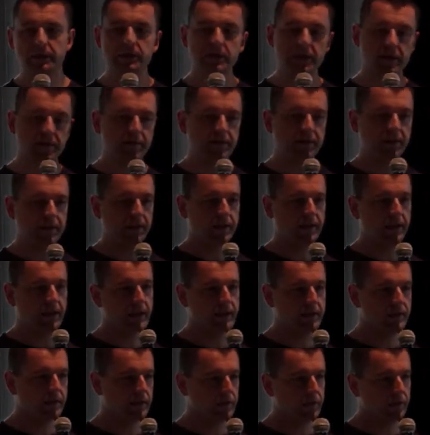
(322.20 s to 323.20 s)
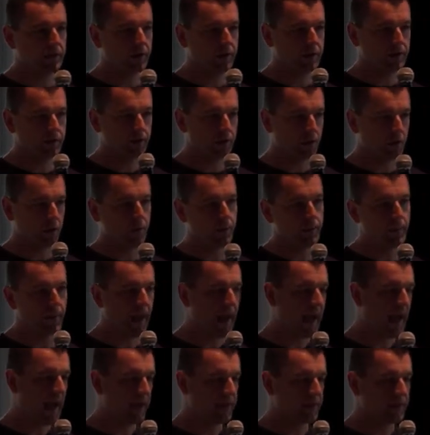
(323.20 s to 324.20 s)
living in your
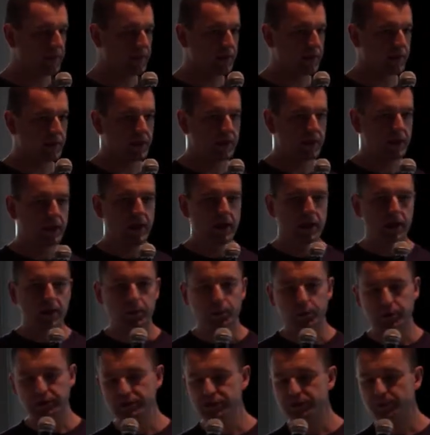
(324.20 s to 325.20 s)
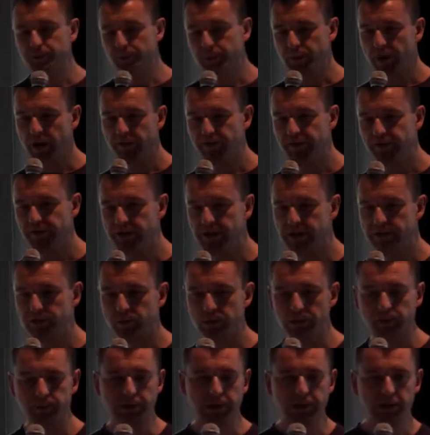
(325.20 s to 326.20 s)
path, which prefix
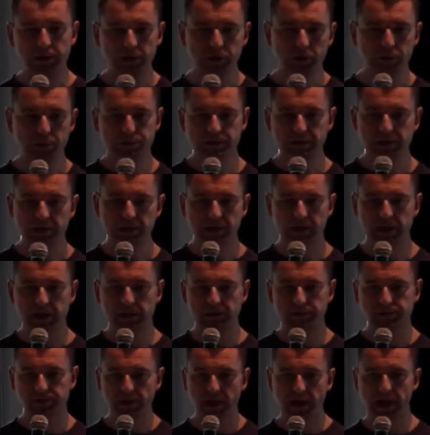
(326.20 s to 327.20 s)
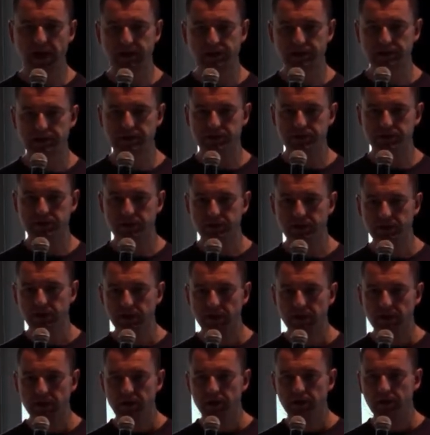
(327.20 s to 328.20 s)
will be kubectl dash,
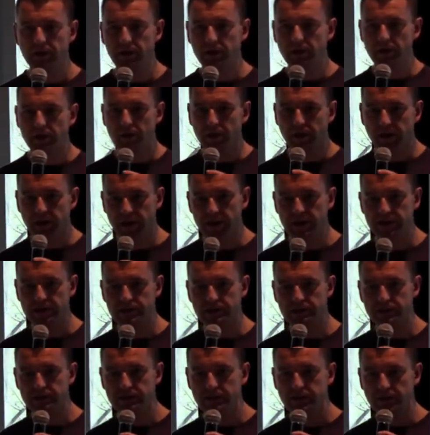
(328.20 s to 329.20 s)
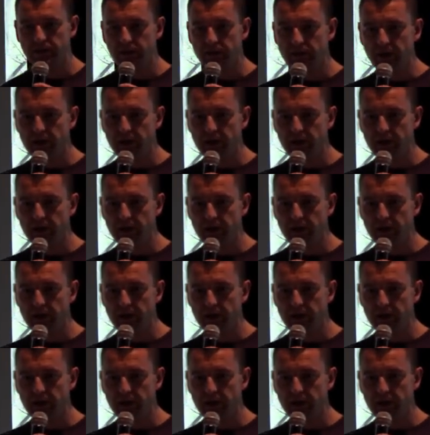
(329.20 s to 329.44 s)
is